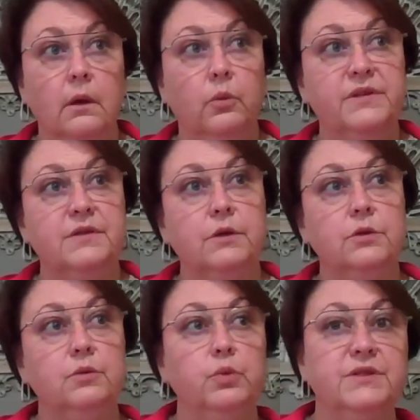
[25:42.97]
Was the,
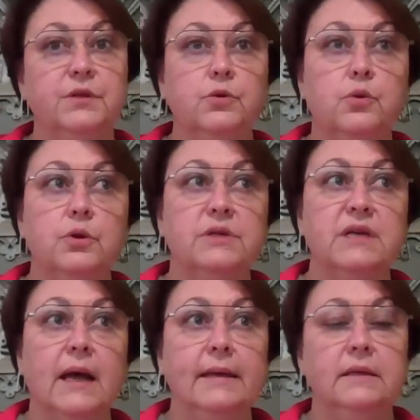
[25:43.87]
was the cord
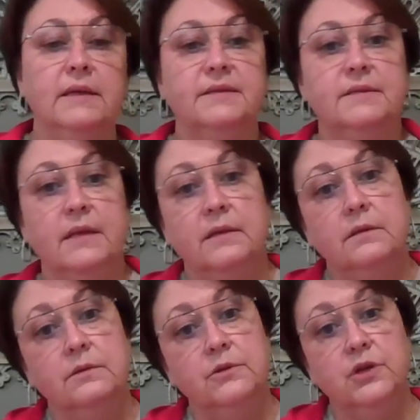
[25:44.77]
tightened as
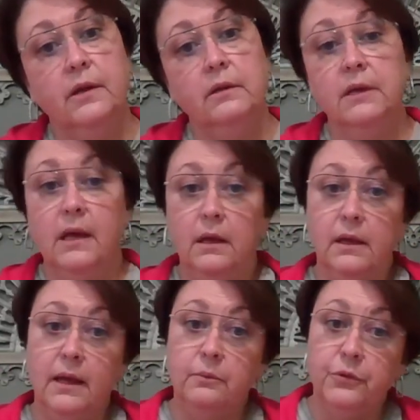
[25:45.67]
the child
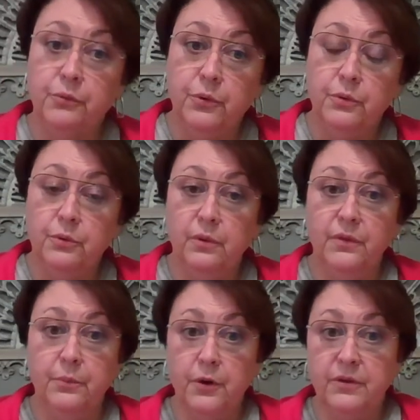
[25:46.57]
came through
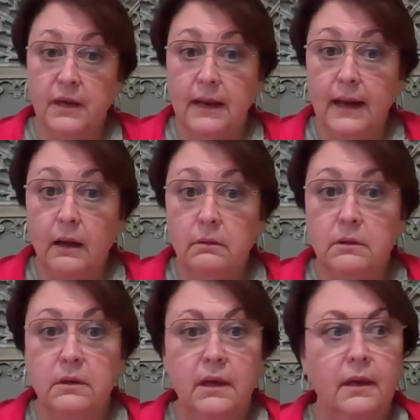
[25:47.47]
the birth
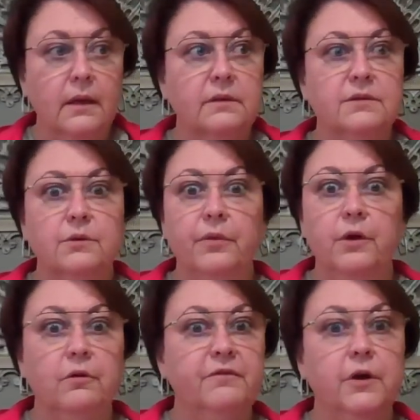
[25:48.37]
canal? So
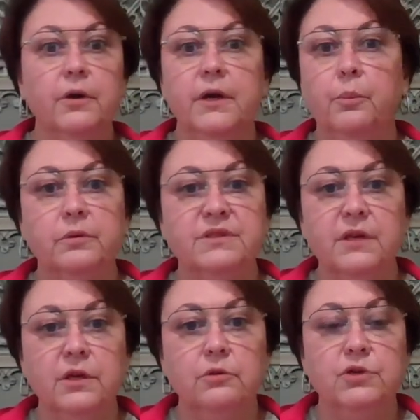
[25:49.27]
there are variables
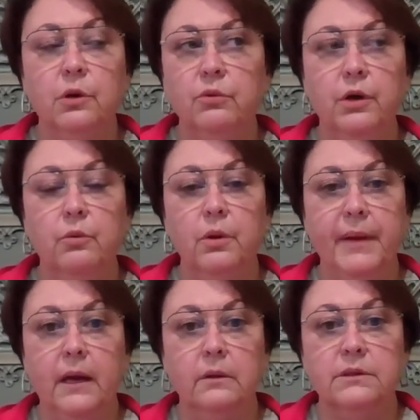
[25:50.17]
that you don't know
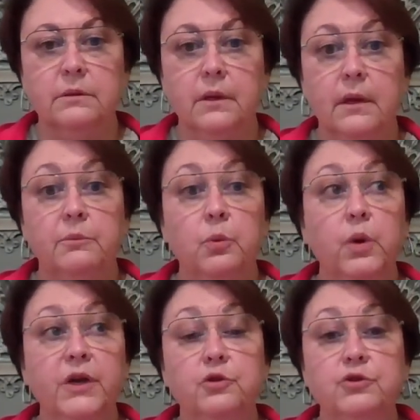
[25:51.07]
about. But
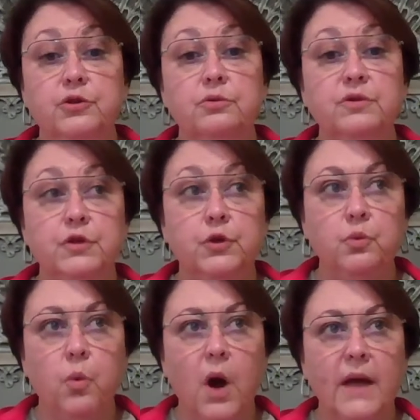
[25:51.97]
what you do is you
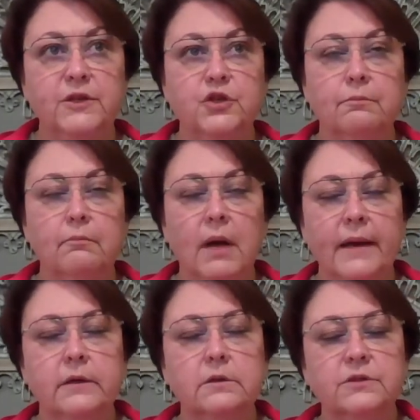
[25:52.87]
watch
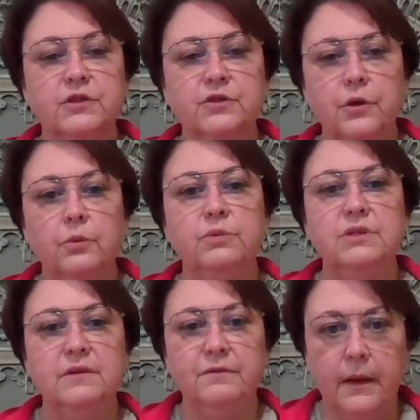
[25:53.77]
milestone
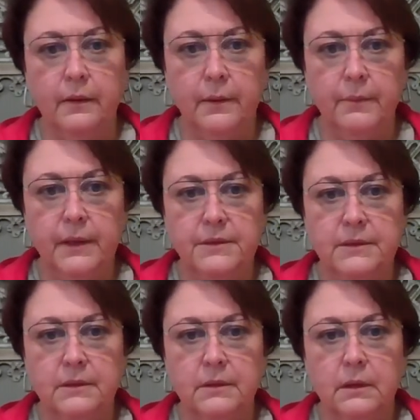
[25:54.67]
development.